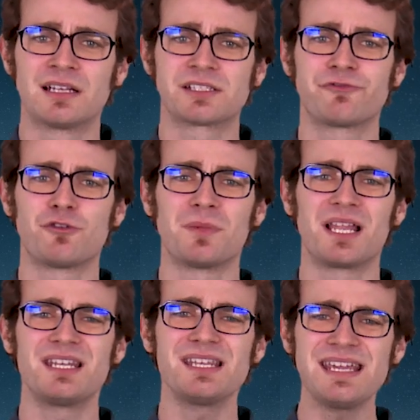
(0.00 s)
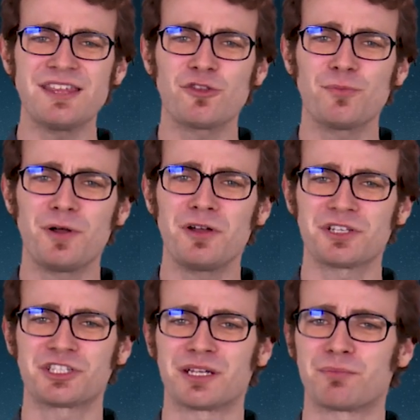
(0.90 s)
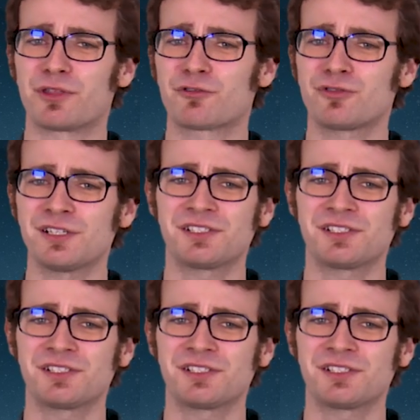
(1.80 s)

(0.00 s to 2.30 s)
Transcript: to form a lethal partnership with Chris